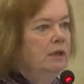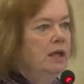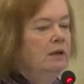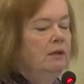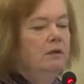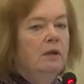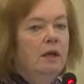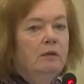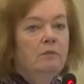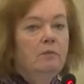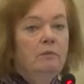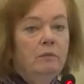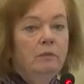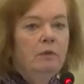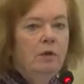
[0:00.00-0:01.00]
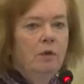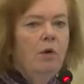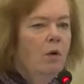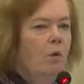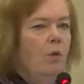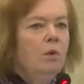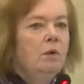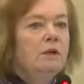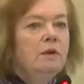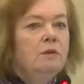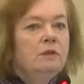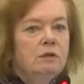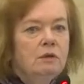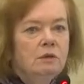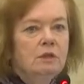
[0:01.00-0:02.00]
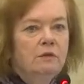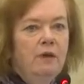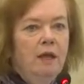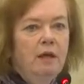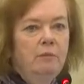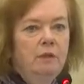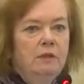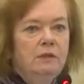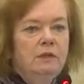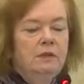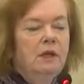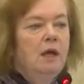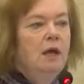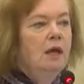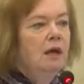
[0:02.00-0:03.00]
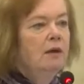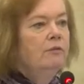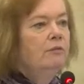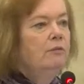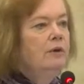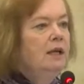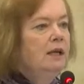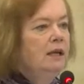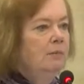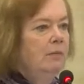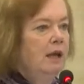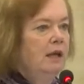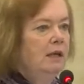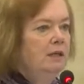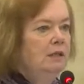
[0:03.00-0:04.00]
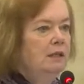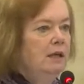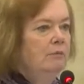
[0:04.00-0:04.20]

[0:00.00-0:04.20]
and all those sorts of elements have really made a